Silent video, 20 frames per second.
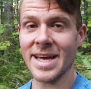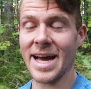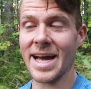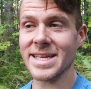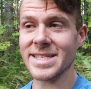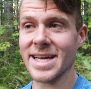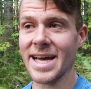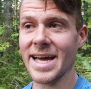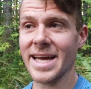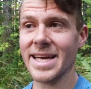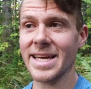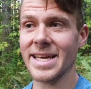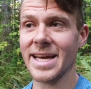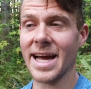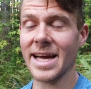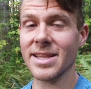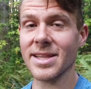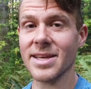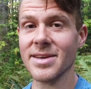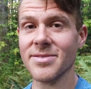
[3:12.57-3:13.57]
as
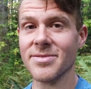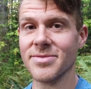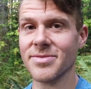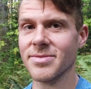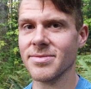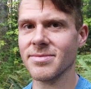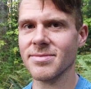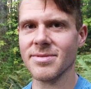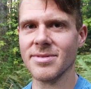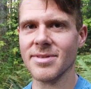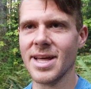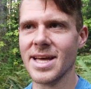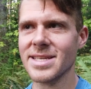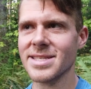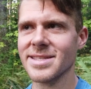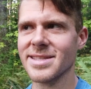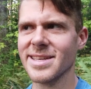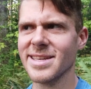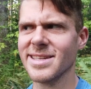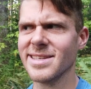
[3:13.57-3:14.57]
I live
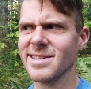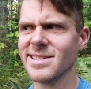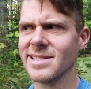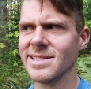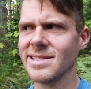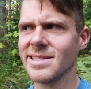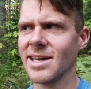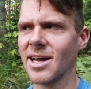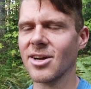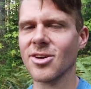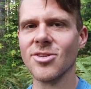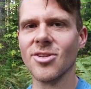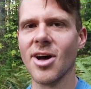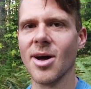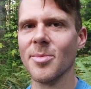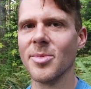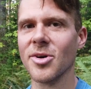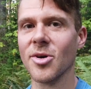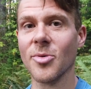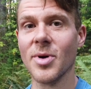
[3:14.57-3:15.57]
less than a
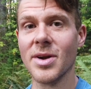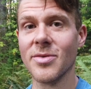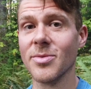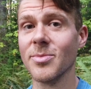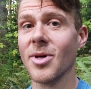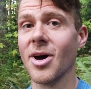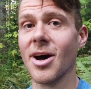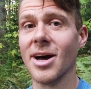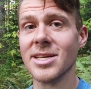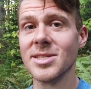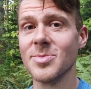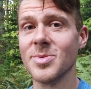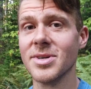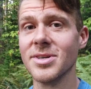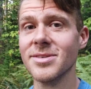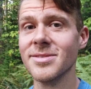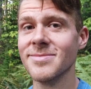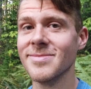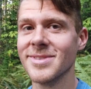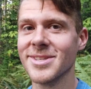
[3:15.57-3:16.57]
kilometer away from the
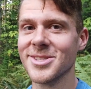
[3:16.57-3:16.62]
hospital,